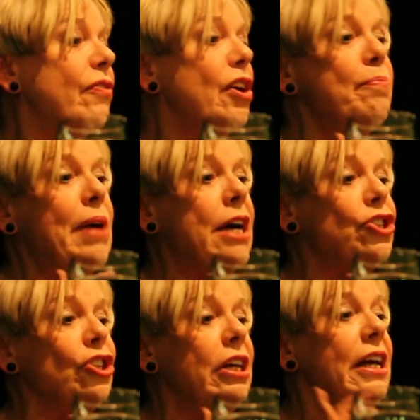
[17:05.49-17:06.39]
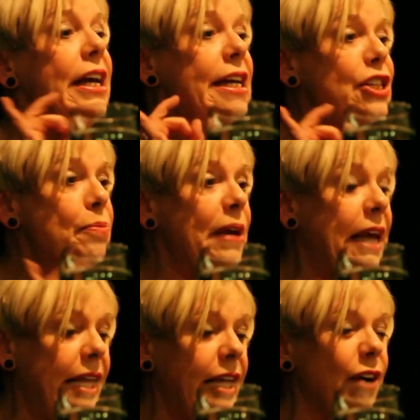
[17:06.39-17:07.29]
of compassion. It's the
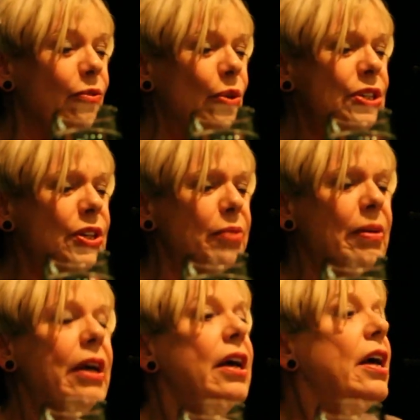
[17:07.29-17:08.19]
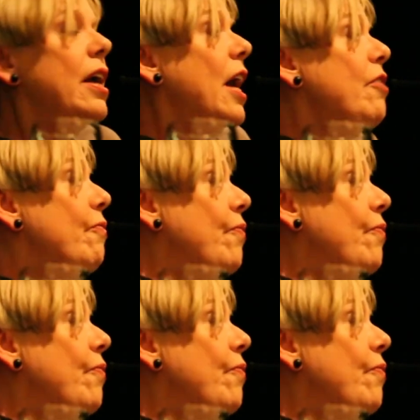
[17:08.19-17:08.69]
beginning of wisdom. And